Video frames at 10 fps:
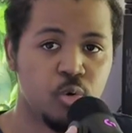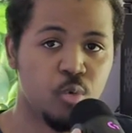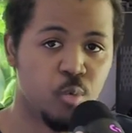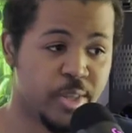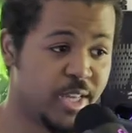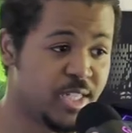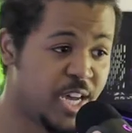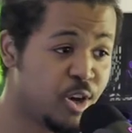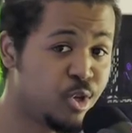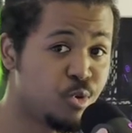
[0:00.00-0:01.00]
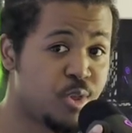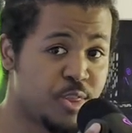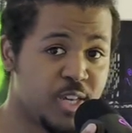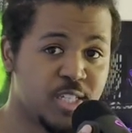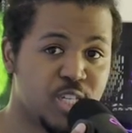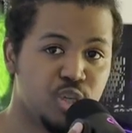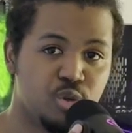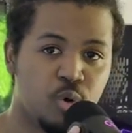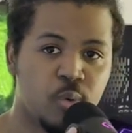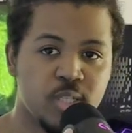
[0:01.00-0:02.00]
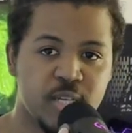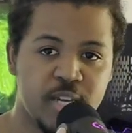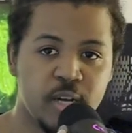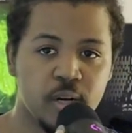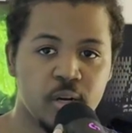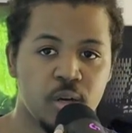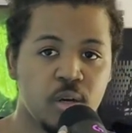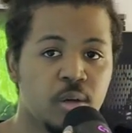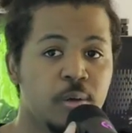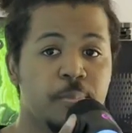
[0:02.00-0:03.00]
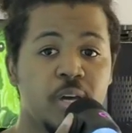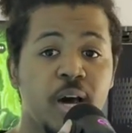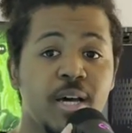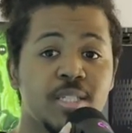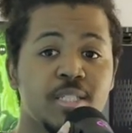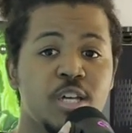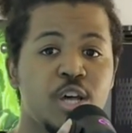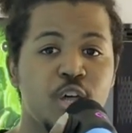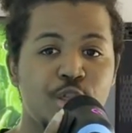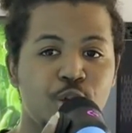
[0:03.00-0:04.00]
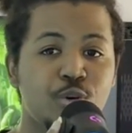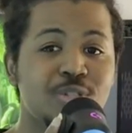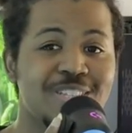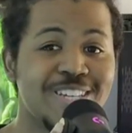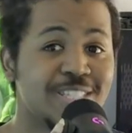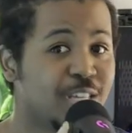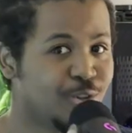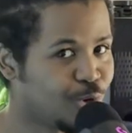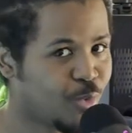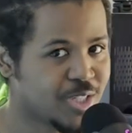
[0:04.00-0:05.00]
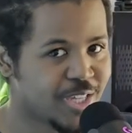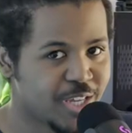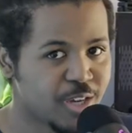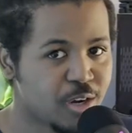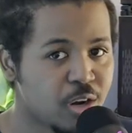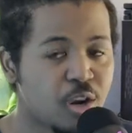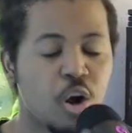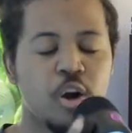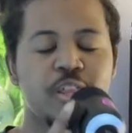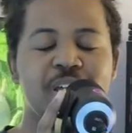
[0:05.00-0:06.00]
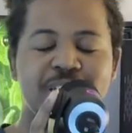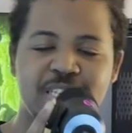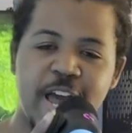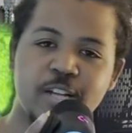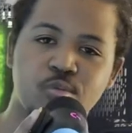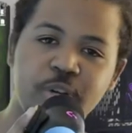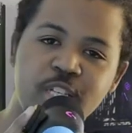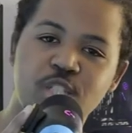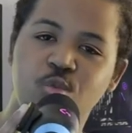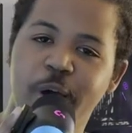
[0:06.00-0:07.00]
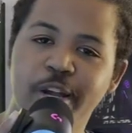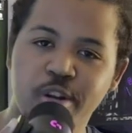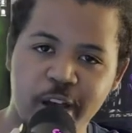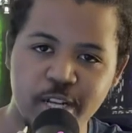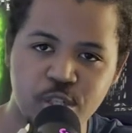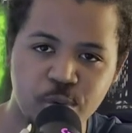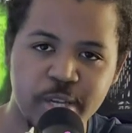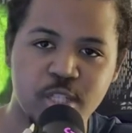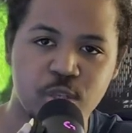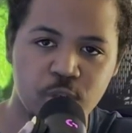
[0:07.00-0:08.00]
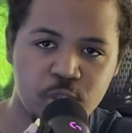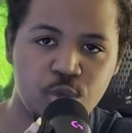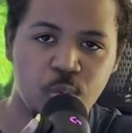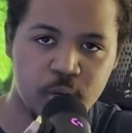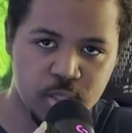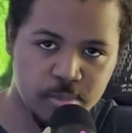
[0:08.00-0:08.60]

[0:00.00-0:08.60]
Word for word: when they tell you the things that you don't want to hear because those things that you don't want to hear are the exact reason why you're not doing as good as you want to